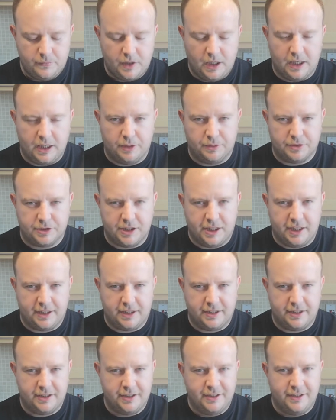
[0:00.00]
and I was
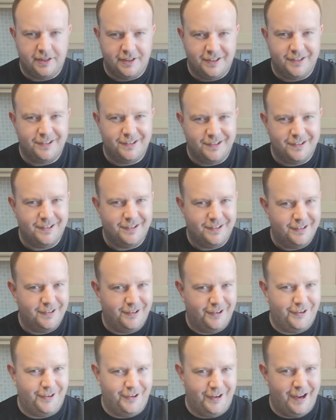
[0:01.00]
like,
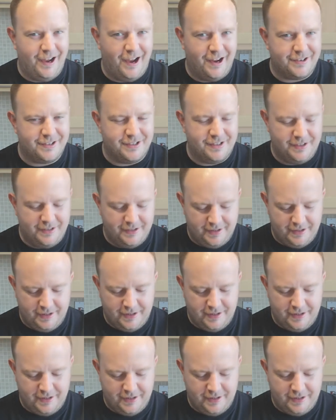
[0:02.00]
oh yes,